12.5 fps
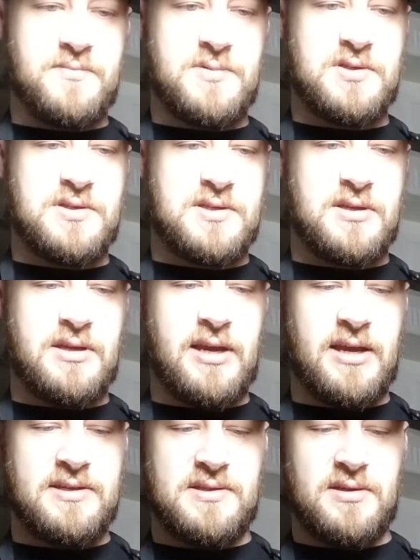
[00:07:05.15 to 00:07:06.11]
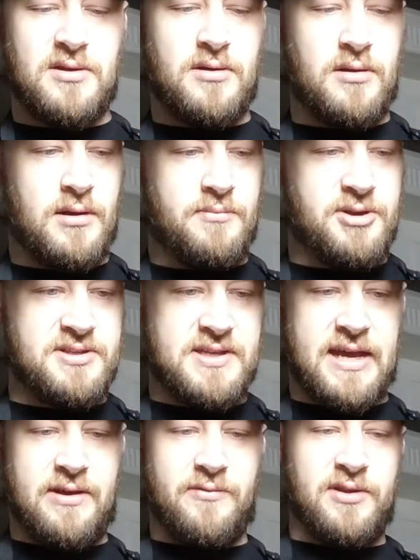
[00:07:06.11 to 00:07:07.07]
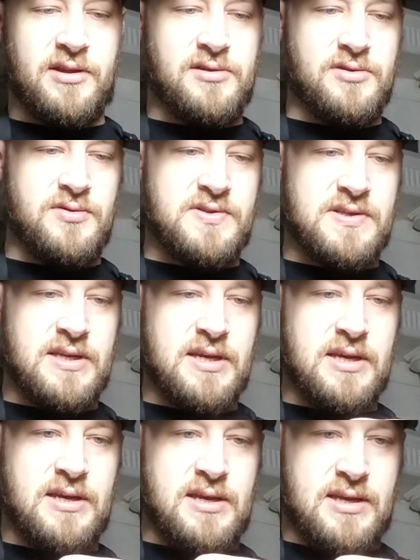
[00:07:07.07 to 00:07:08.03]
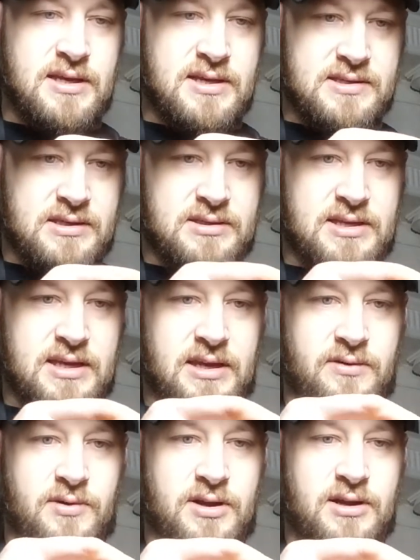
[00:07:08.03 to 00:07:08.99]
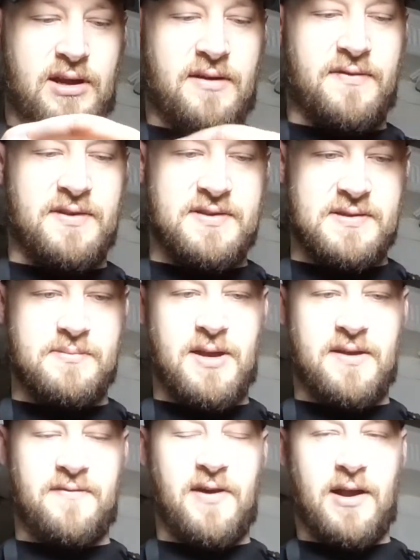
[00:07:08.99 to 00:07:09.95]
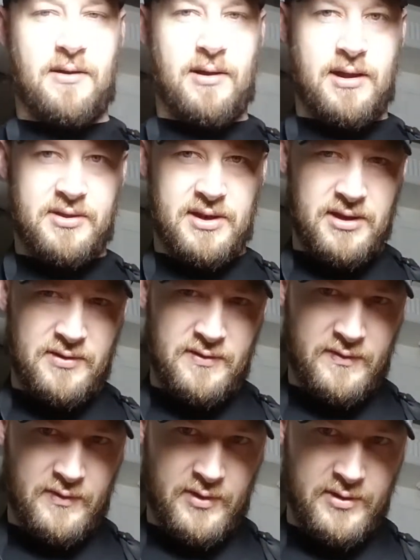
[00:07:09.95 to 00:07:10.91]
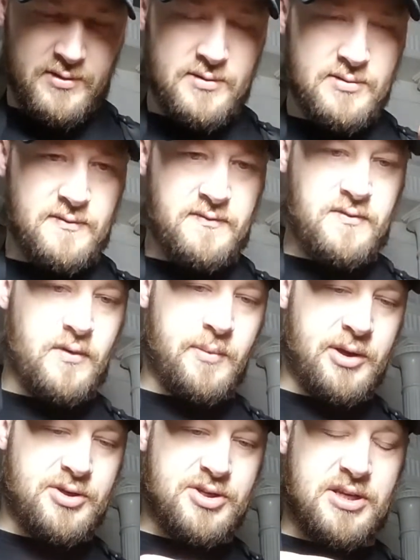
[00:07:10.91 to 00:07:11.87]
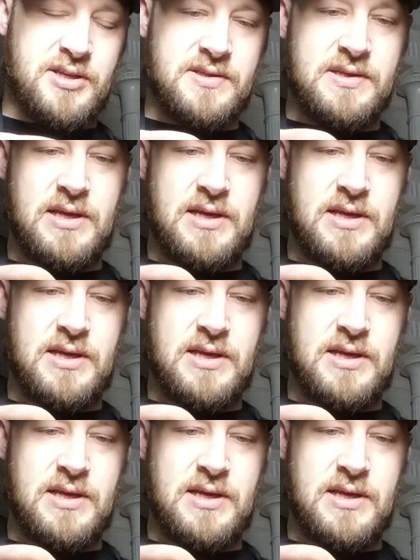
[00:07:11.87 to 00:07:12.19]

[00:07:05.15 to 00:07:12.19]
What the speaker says: just so you guys know, I'm going to tie it really loose because I'll take it right off. This is my fire rod that I use for forming sheaths,